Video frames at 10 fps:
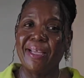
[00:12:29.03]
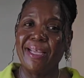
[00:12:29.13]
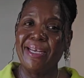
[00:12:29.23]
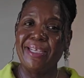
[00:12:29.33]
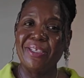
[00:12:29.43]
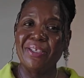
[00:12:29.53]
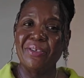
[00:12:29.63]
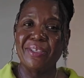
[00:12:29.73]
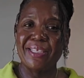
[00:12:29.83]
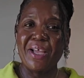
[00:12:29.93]
at
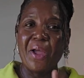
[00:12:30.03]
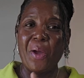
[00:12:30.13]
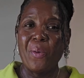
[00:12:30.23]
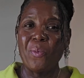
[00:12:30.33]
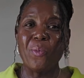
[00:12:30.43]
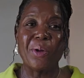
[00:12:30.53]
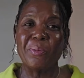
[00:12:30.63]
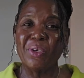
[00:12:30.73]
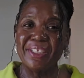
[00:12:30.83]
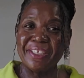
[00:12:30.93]
ASOS. One
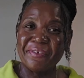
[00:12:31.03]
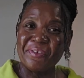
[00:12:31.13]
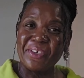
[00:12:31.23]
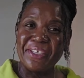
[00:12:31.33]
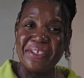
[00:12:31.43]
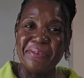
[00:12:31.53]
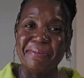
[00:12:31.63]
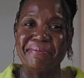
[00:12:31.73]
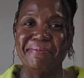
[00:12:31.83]
more look for you.